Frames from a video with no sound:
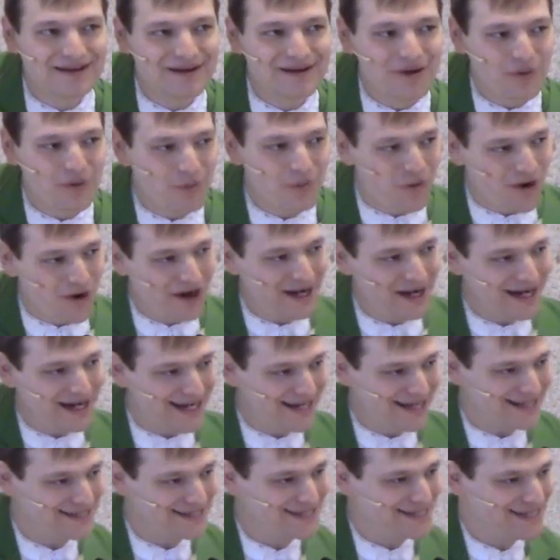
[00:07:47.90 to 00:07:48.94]
What
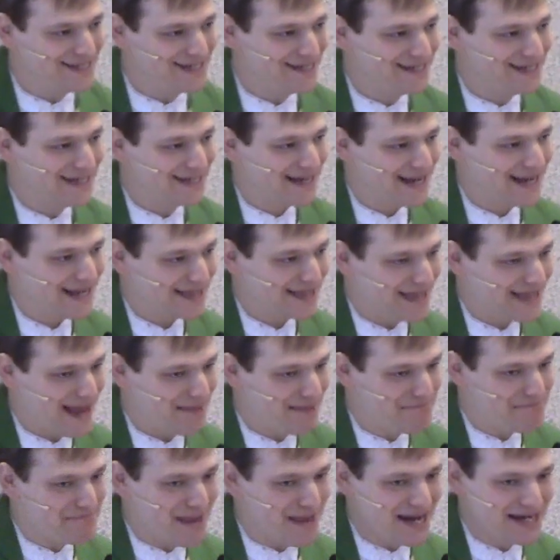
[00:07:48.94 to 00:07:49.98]
is it that
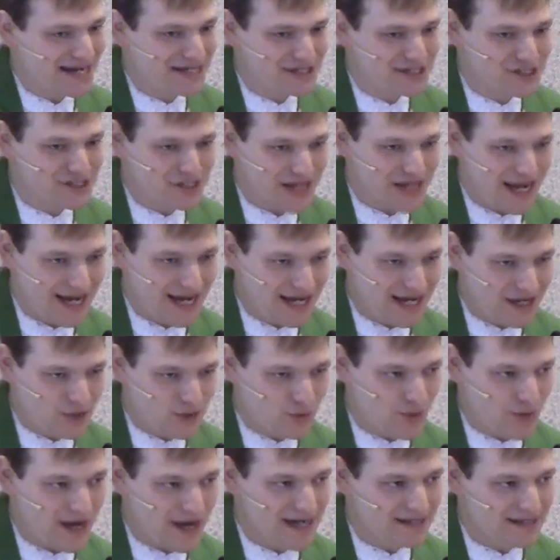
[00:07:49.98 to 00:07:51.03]
makes a
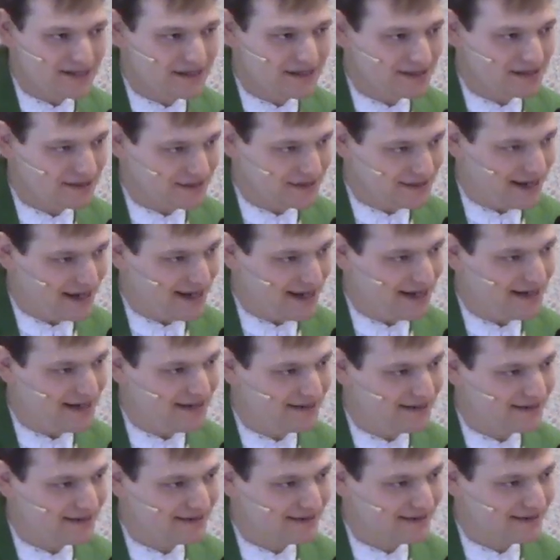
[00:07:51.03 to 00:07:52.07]
great
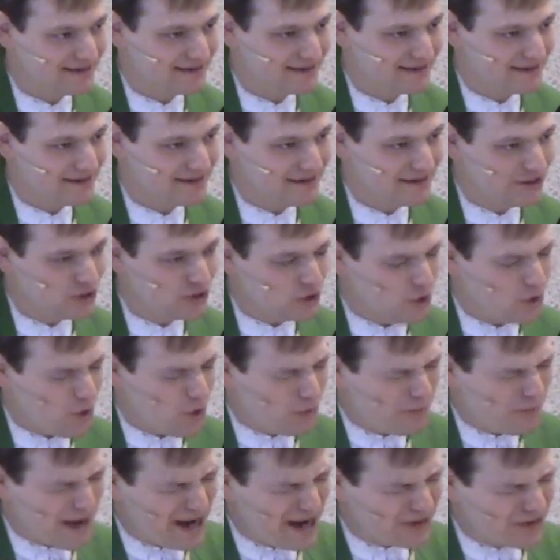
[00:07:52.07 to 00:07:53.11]
day? No
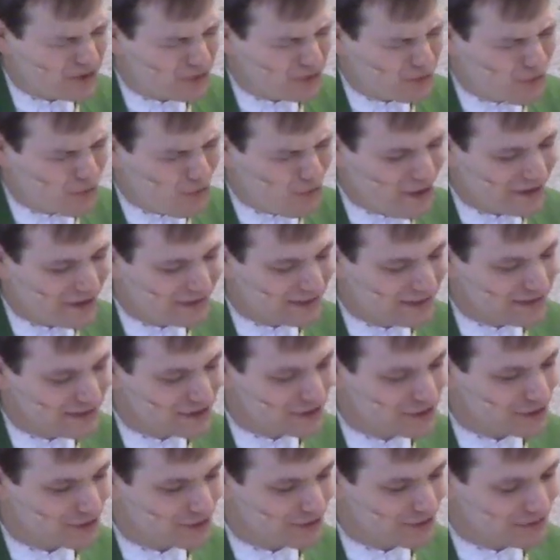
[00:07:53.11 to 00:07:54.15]
matter what the
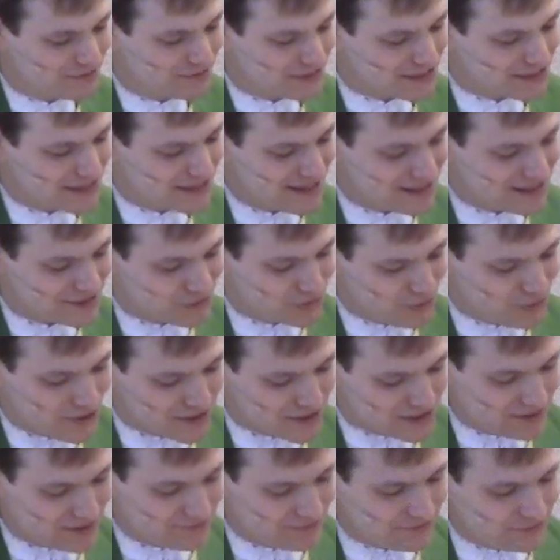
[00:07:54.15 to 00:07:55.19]
circumstance, what's
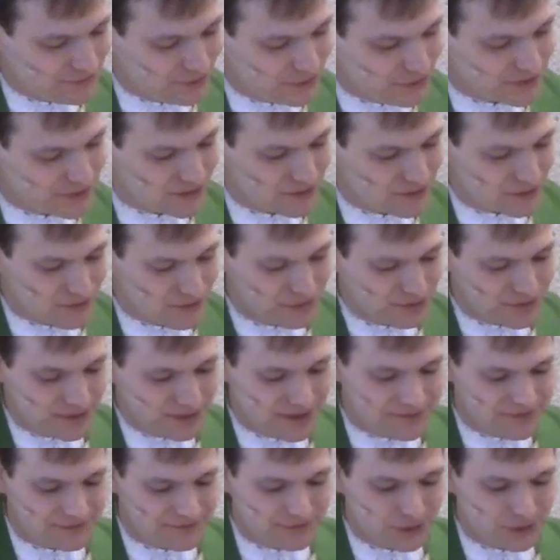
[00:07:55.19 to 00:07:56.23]
unfolded or will
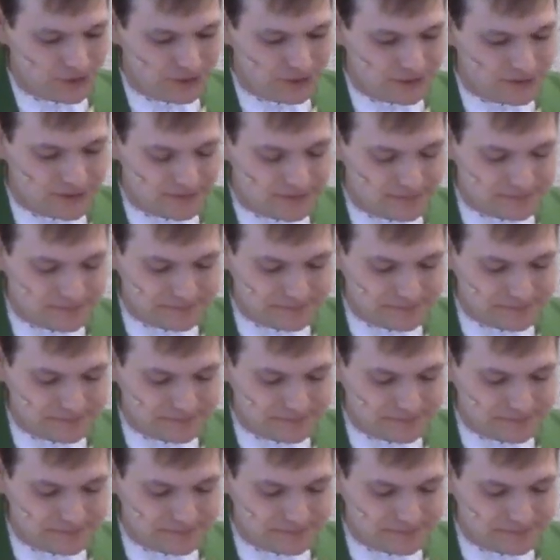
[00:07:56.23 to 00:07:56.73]
unfold?